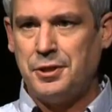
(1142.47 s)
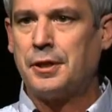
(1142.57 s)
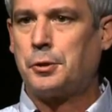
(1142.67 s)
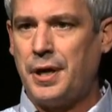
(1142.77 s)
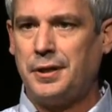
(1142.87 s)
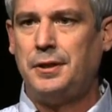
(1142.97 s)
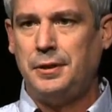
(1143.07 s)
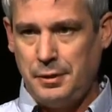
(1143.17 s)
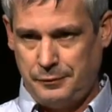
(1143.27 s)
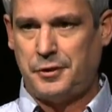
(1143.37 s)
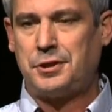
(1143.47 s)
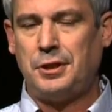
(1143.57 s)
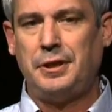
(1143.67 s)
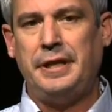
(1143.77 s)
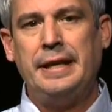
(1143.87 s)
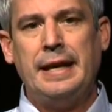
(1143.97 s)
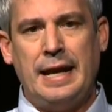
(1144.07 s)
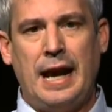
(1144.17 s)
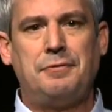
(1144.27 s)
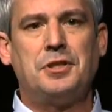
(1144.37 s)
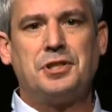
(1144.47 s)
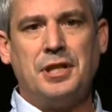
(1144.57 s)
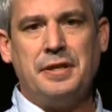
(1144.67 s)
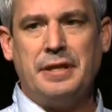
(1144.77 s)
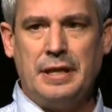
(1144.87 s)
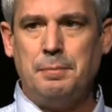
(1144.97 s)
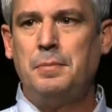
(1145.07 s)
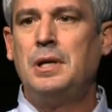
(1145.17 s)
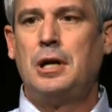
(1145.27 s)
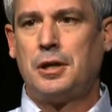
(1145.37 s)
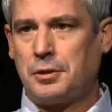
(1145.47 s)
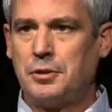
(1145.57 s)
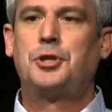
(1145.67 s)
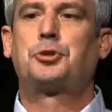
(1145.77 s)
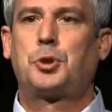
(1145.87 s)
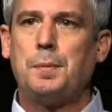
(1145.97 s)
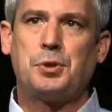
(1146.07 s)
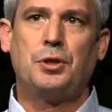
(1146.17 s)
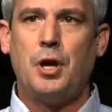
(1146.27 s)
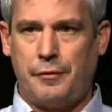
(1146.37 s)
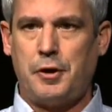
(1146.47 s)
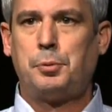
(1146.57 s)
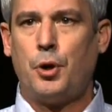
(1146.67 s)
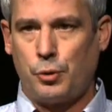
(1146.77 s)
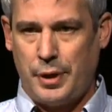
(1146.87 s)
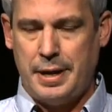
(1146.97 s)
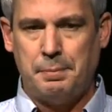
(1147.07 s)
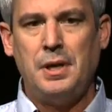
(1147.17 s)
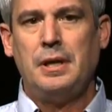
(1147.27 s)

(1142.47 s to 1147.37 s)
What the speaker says: accredited facility have to send them a description of our program,